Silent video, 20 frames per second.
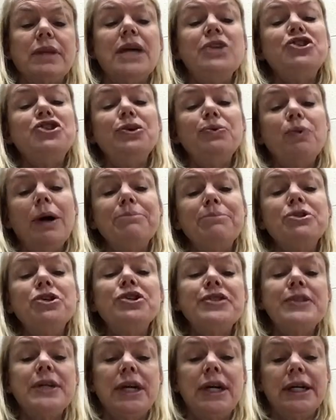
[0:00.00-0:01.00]
And she rubbed
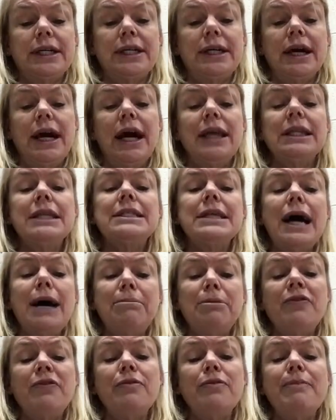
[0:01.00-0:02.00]
her tongue on the
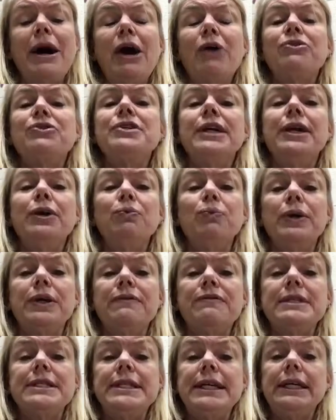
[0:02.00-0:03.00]
top of her mouth to get rid
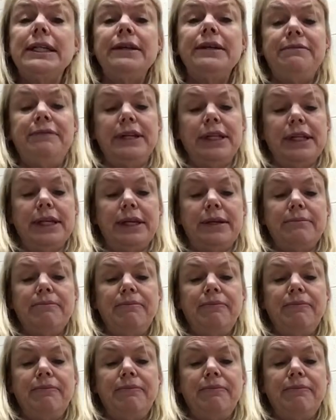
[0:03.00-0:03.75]
of the tickly feeling.